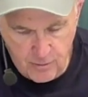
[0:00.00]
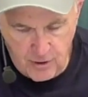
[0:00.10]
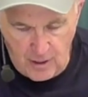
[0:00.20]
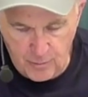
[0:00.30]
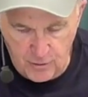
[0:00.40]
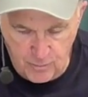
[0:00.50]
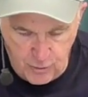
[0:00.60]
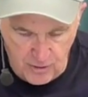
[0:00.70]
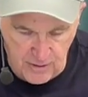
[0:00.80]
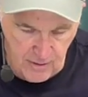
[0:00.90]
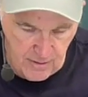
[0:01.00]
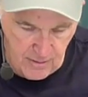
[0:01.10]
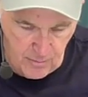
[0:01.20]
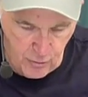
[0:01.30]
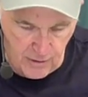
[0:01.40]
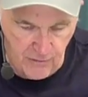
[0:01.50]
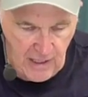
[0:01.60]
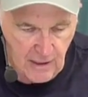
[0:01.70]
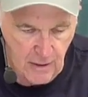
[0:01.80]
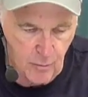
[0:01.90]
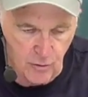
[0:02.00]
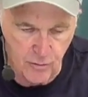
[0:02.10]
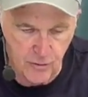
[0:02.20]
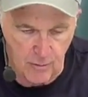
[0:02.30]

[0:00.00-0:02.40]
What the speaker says: copper is pretty valuable.